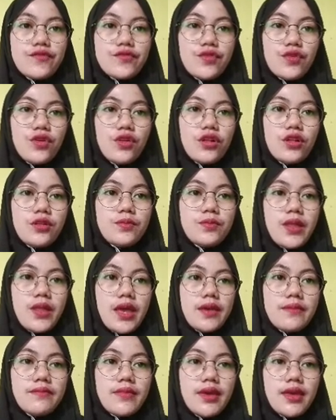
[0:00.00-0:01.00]

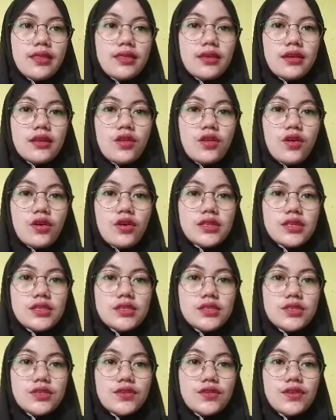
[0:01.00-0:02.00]
role-play method on the
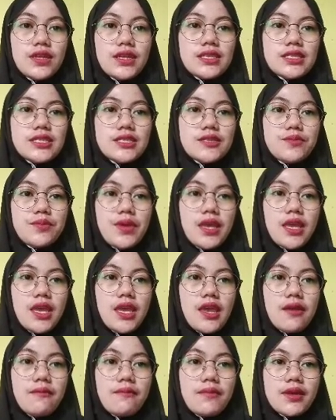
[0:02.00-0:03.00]
students'
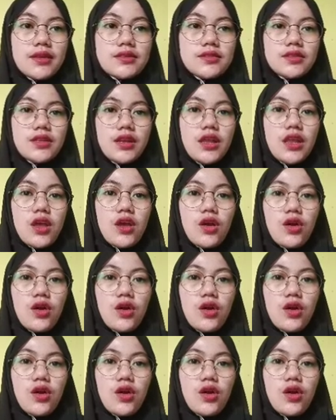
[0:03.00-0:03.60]
speaking mastery